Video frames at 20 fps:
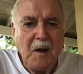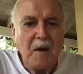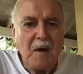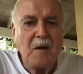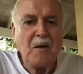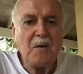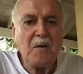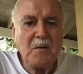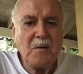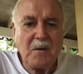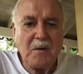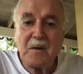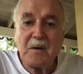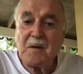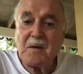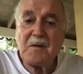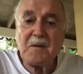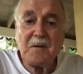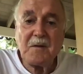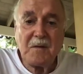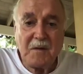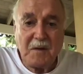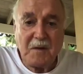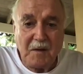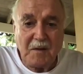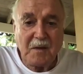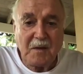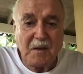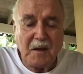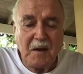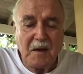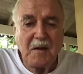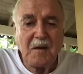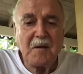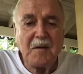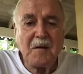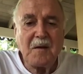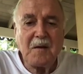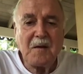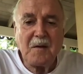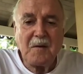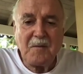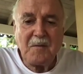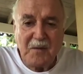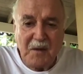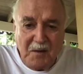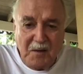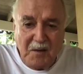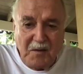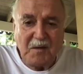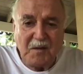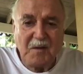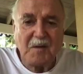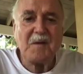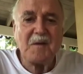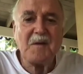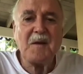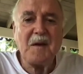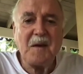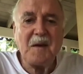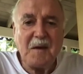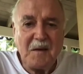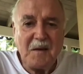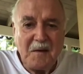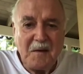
You just sit there, and eventually